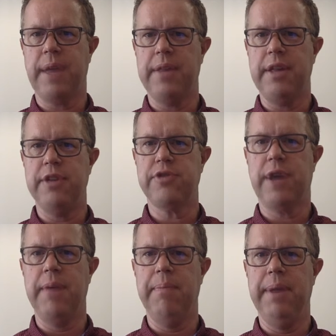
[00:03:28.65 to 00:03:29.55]
I teach
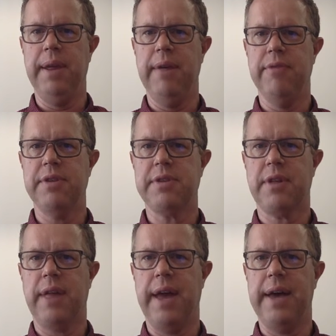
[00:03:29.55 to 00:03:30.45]
Tri B of this
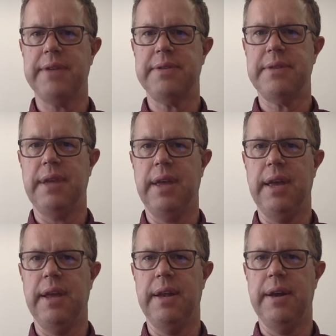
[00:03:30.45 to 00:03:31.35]
class
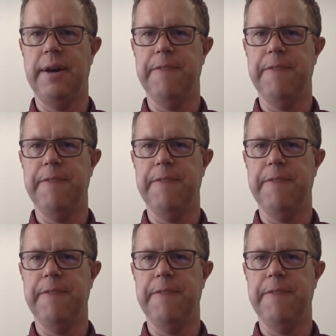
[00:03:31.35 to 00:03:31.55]
in